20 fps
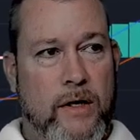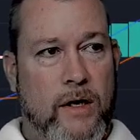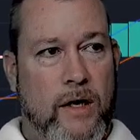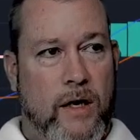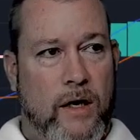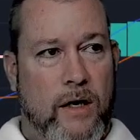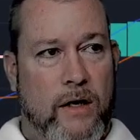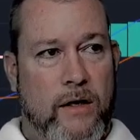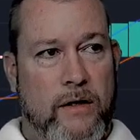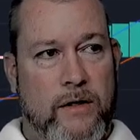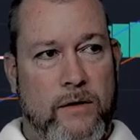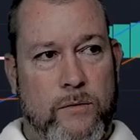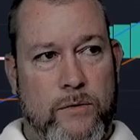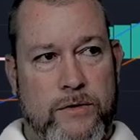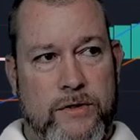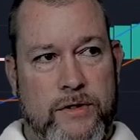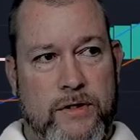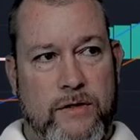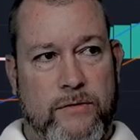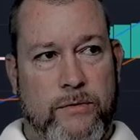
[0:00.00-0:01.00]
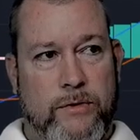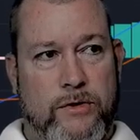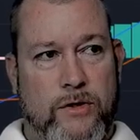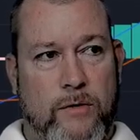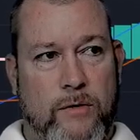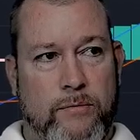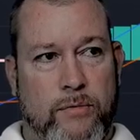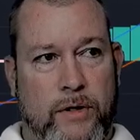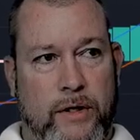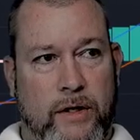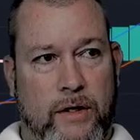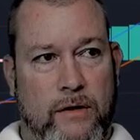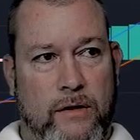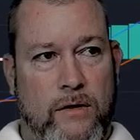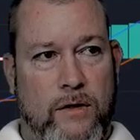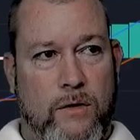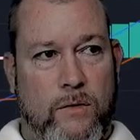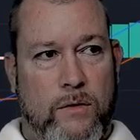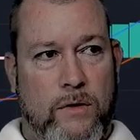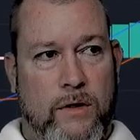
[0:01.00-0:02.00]
And then we'll see if we start breaking
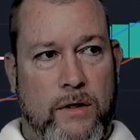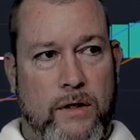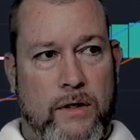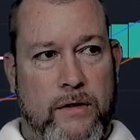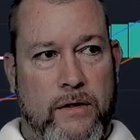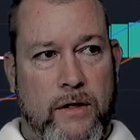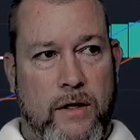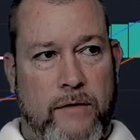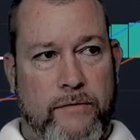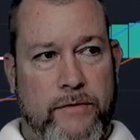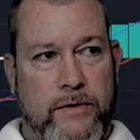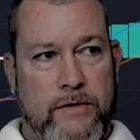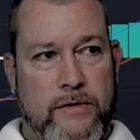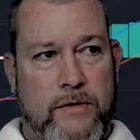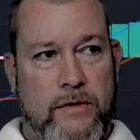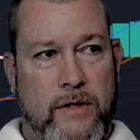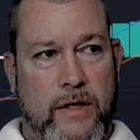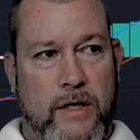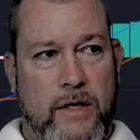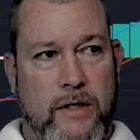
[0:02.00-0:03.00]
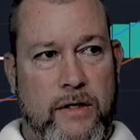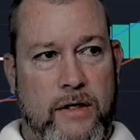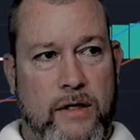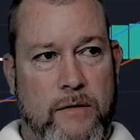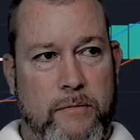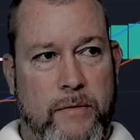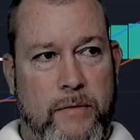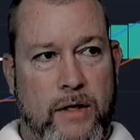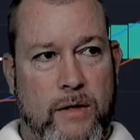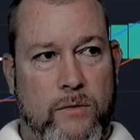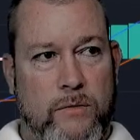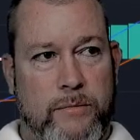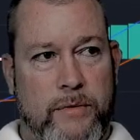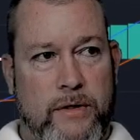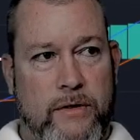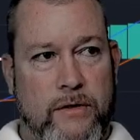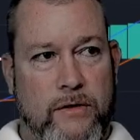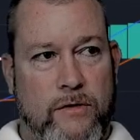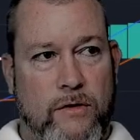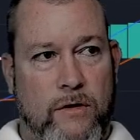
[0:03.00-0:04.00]
lower, and then obviously the 8 EMA would be
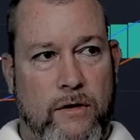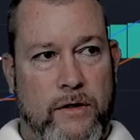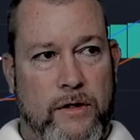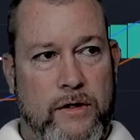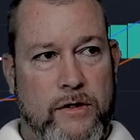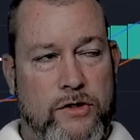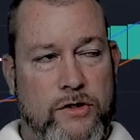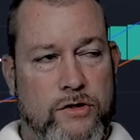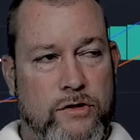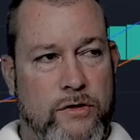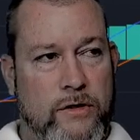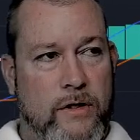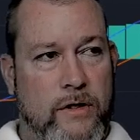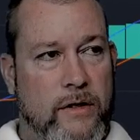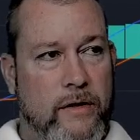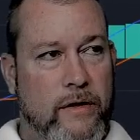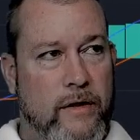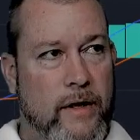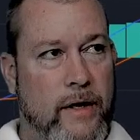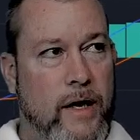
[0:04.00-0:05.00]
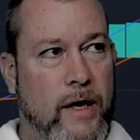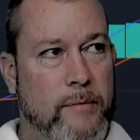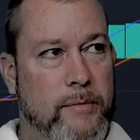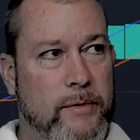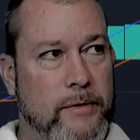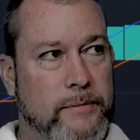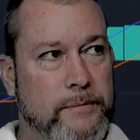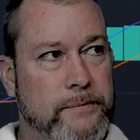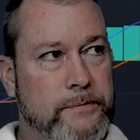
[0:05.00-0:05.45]
the target should that happen.